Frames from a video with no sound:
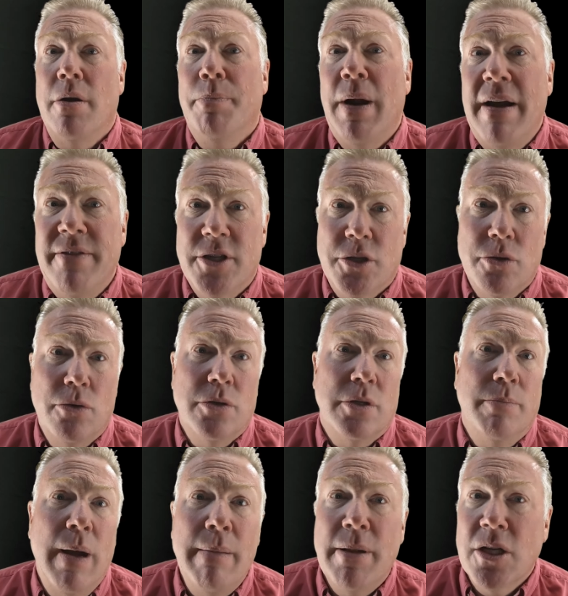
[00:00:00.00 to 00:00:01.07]
to private schools
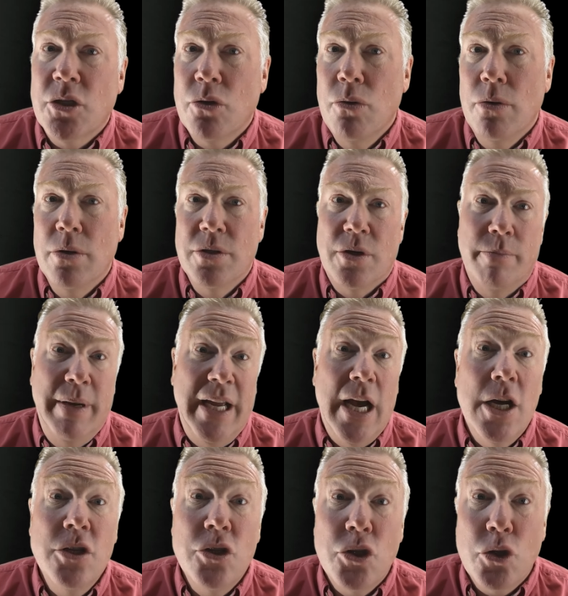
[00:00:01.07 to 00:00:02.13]
or public schools or be
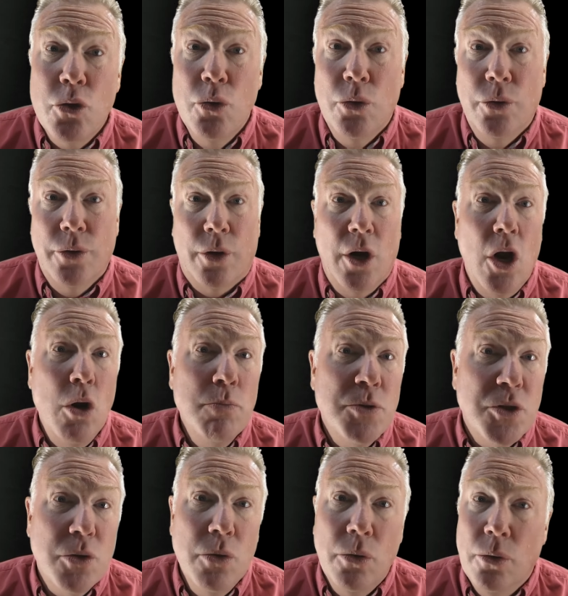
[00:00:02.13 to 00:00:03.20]
unschooled or
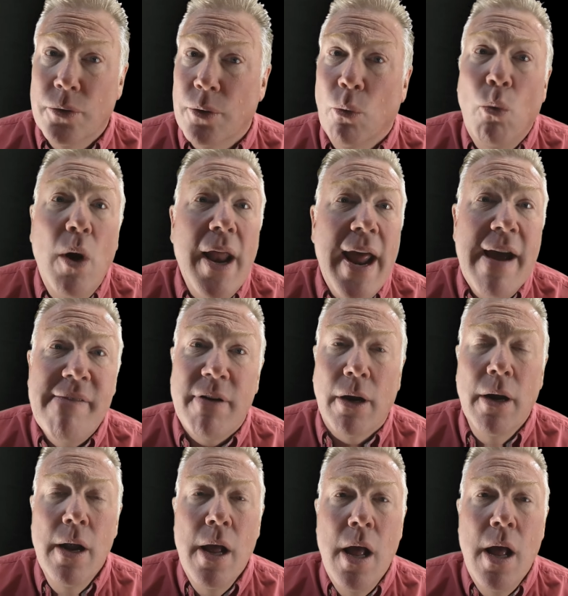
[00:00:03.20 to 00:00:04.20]
homeschooled or whatever.